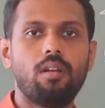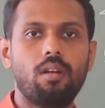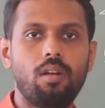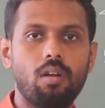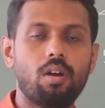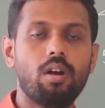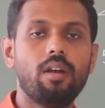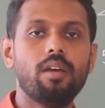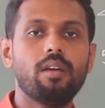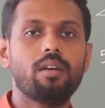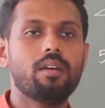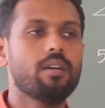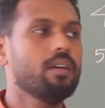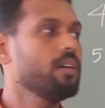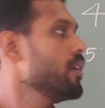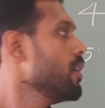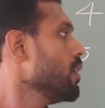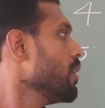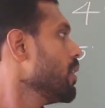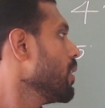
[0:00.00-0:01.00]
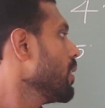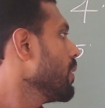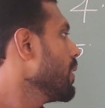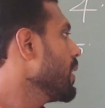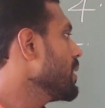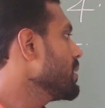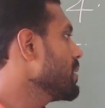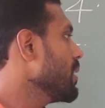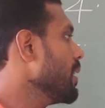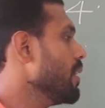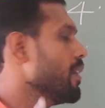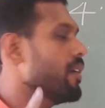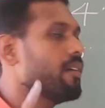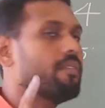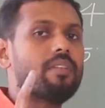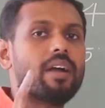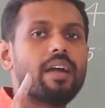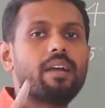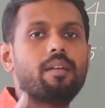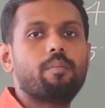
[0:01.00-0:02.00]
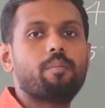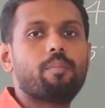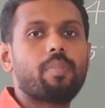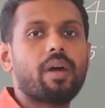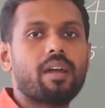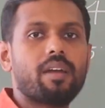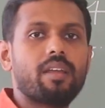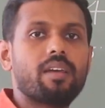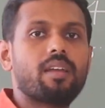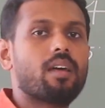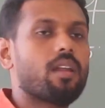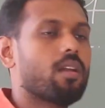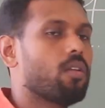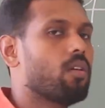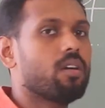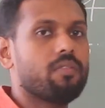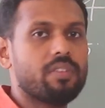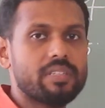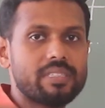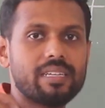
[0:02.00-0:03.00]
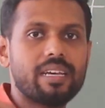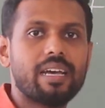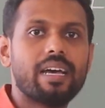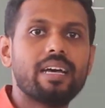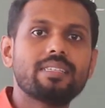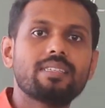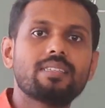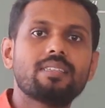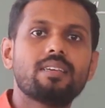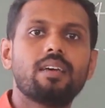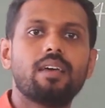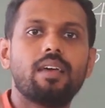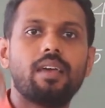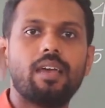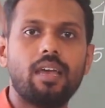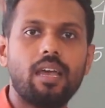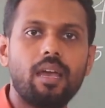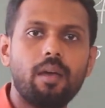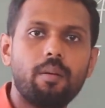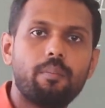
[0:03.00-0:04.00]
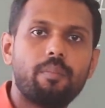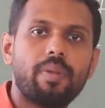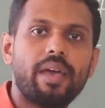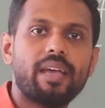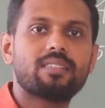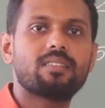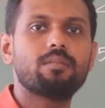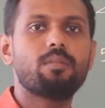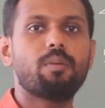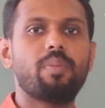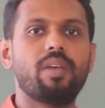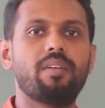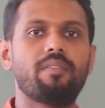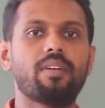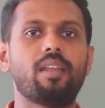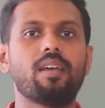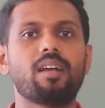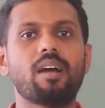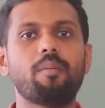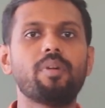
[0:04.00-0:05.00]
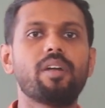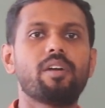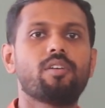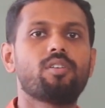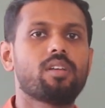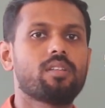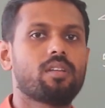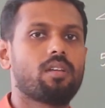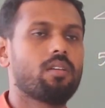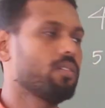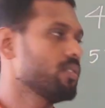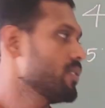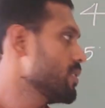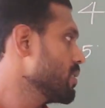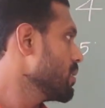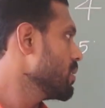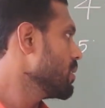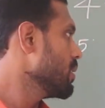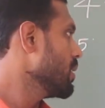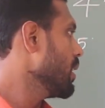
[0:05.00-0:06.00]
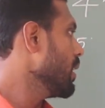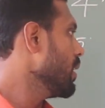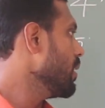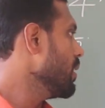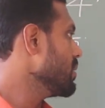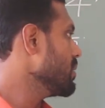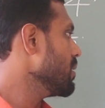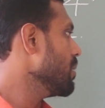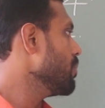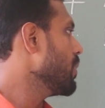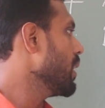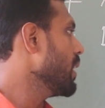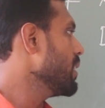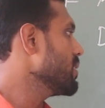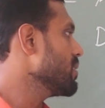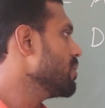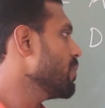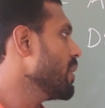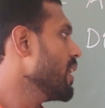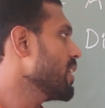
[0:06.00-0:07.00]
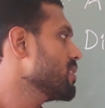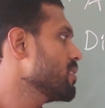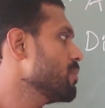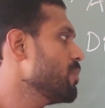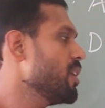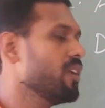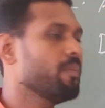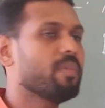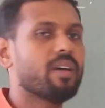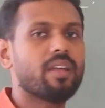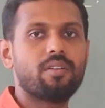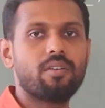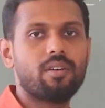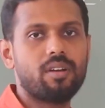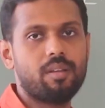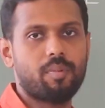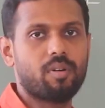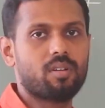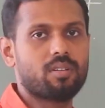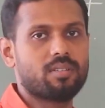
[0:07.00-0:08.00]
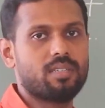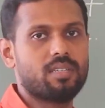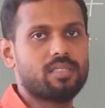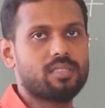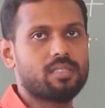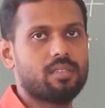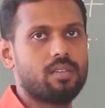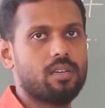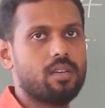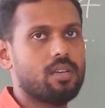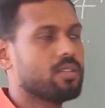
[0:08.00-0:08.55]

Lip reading: load there is a one particular load which has a maximum peak value compared to other loads, and this implies the maximum demand on the power station.